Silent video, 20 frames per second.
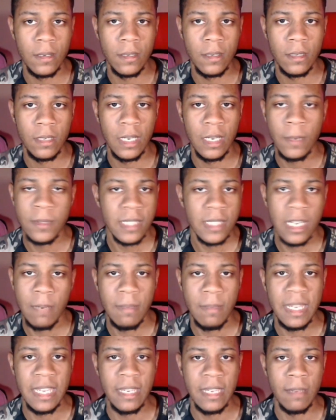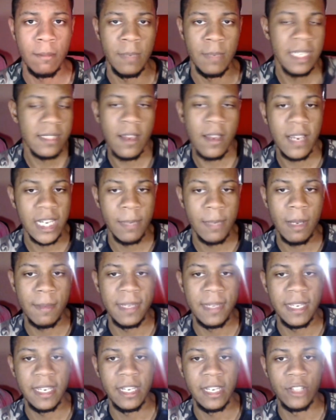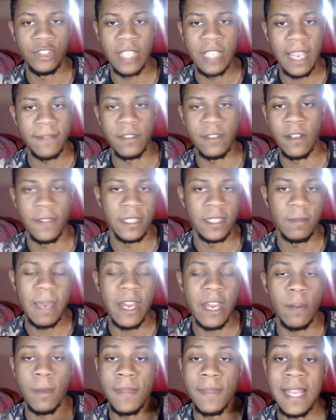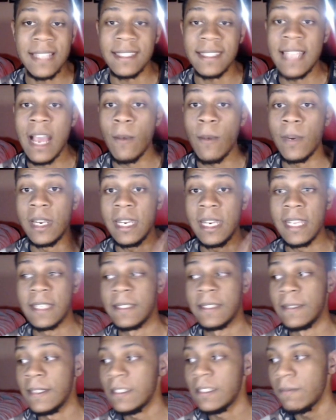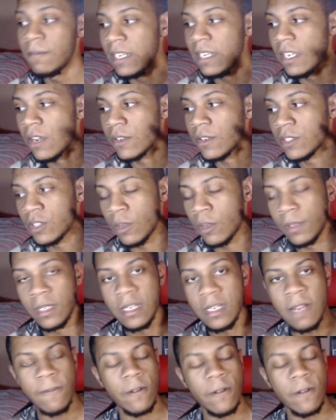it was going to be me talking about me getting shafted on this banner, but that's not what it is. This video is totally different,